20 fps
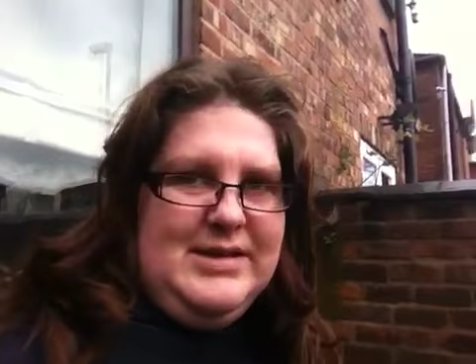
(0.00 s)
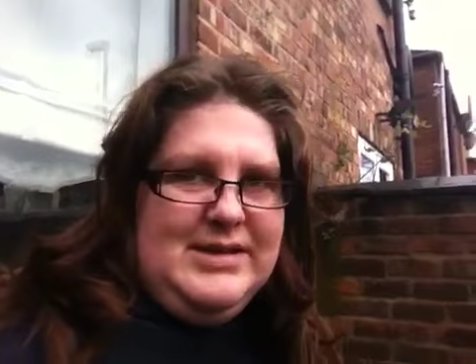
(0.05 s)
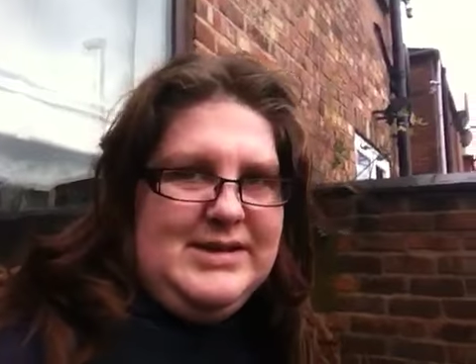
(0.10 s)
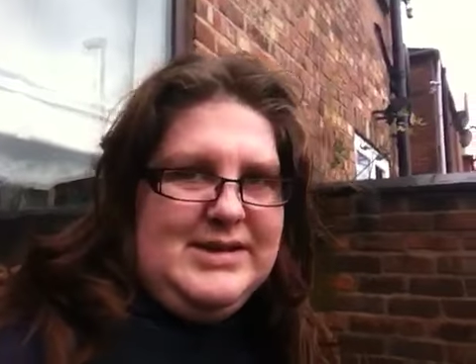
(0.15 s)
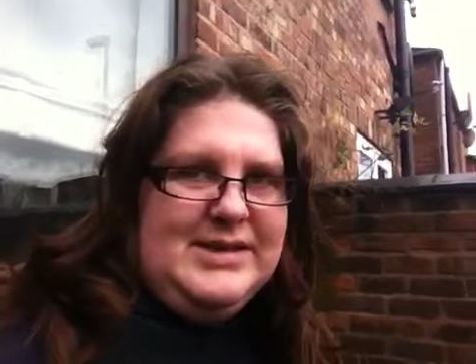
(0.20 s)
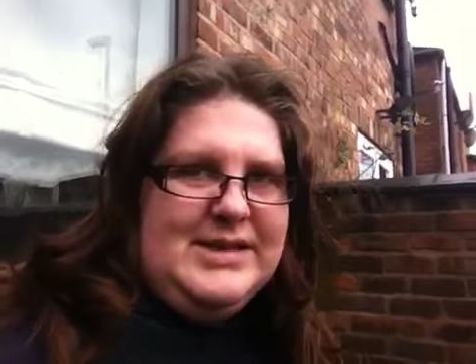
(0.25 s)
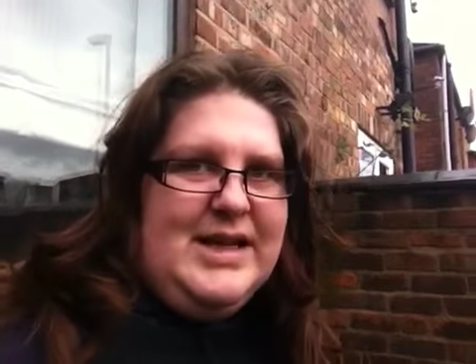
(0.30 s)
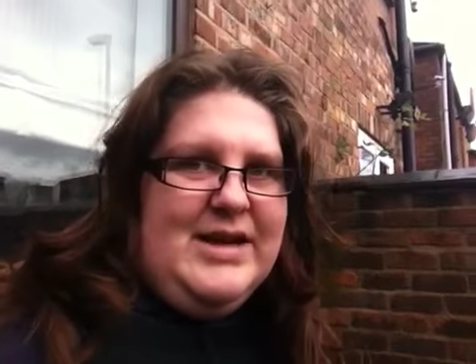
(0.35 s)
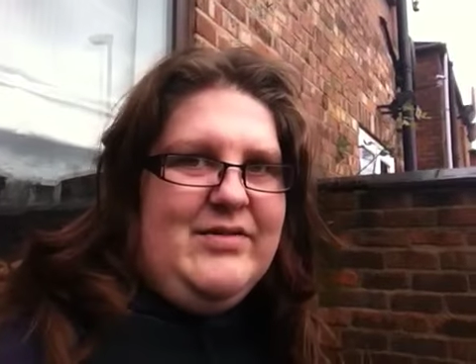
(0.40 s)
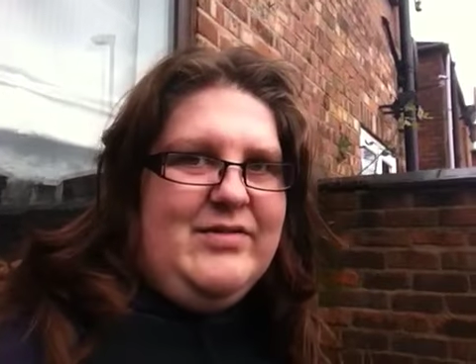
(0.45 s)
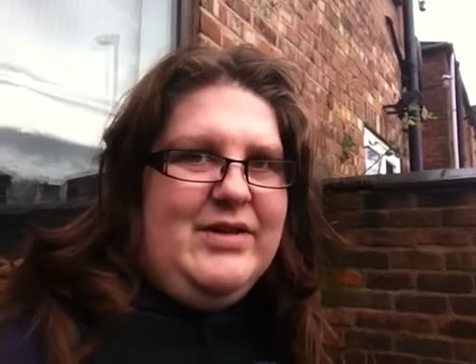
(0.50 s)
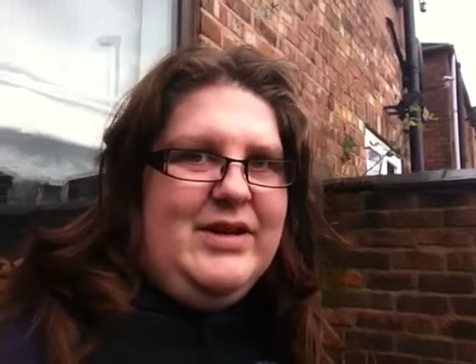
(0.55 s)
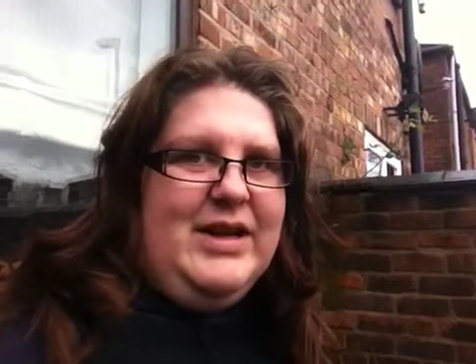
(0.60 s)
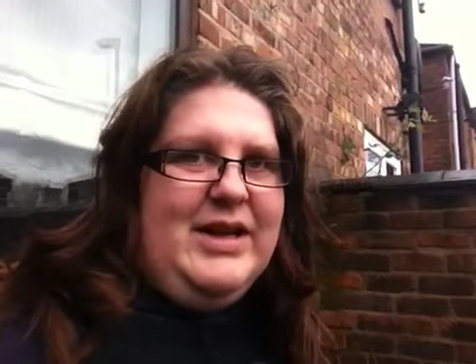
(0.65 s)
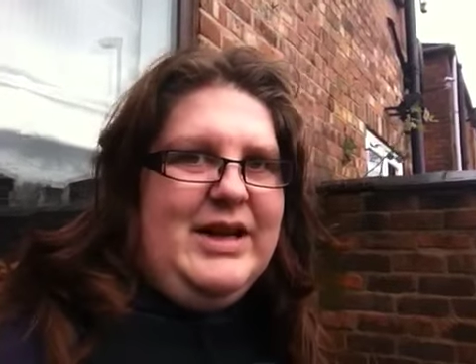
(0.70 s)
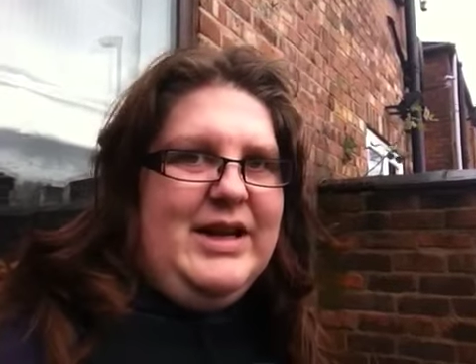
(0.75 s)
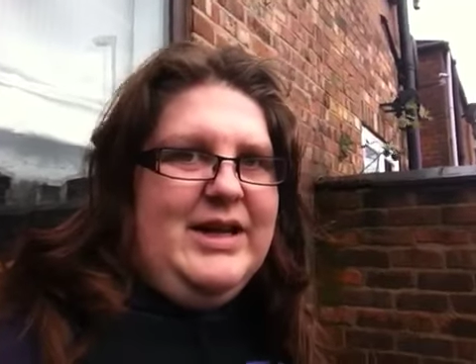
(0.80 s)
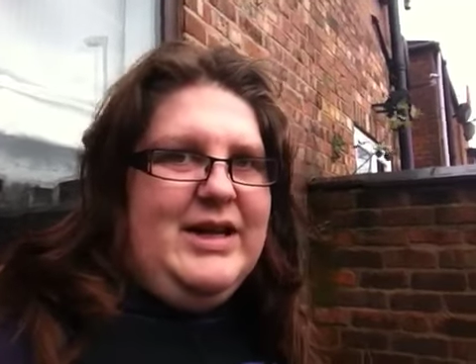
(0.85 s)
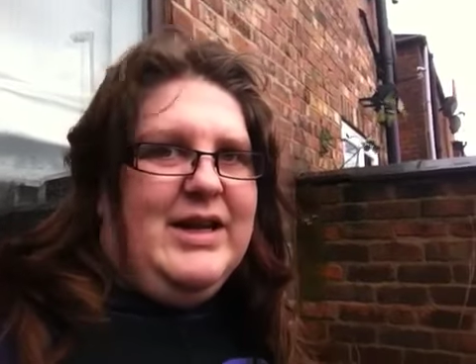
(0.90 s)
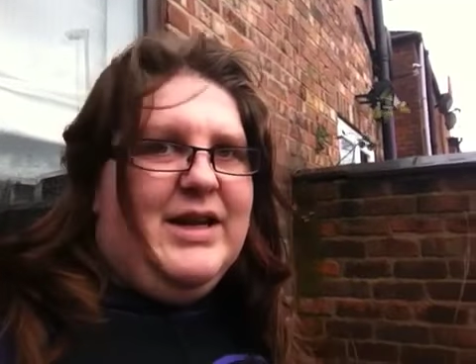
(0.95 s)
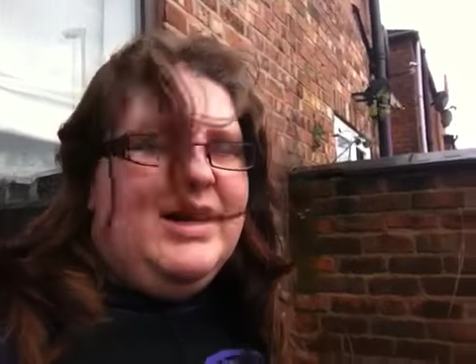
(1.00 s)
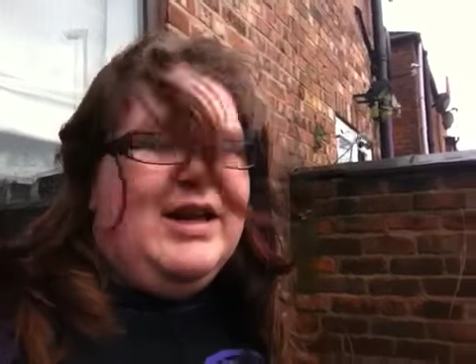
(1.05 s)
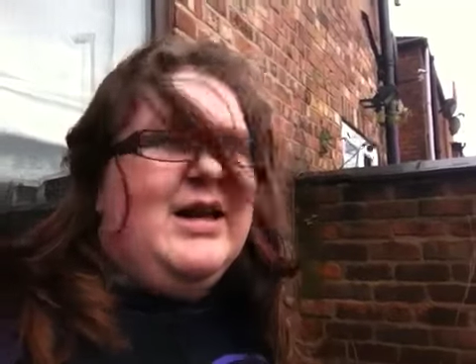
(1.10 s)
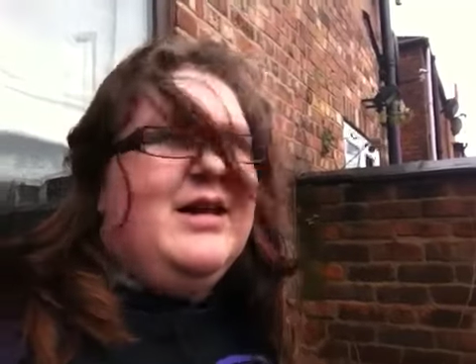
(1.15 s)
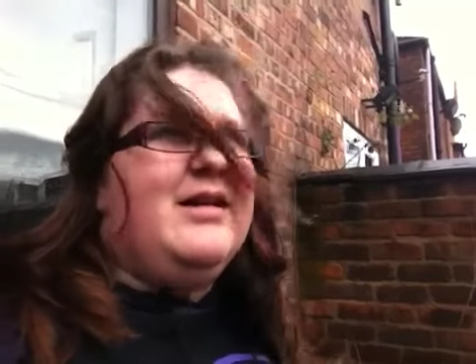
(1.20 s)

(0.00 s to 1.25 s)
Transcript: it's definitely